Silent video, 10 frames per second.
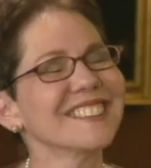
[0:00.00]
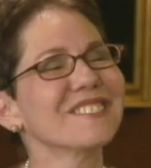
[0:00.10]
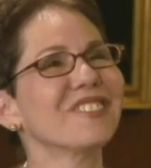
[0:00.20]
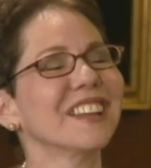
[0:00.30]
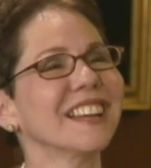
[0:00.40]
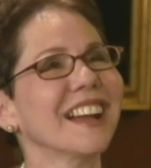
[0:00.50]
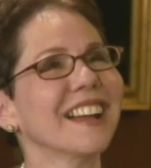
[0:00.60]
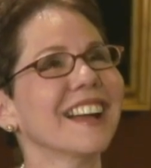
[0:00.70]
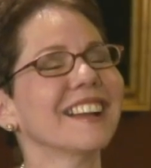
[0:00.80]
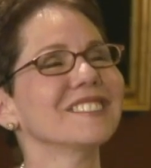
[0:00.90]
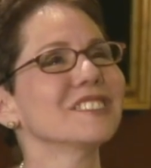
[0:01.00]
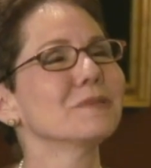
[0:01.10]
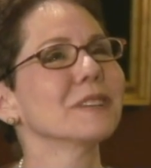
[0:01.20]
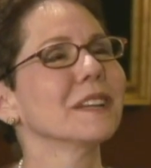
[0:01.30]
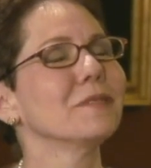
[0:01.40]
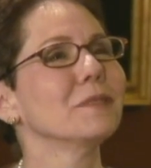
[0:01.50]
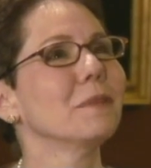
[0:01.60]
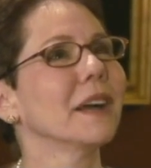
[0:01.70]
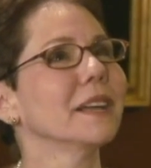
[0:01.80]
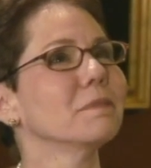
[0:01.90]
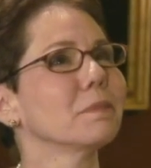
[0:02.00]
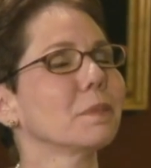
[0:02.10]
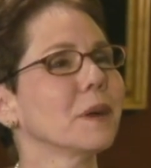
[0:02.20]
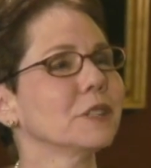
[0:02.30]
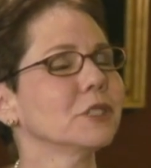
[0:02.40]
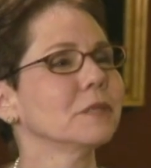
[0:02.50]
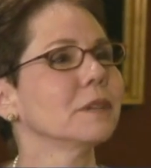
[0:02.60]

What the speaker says: It's funny, I just will give you my impression.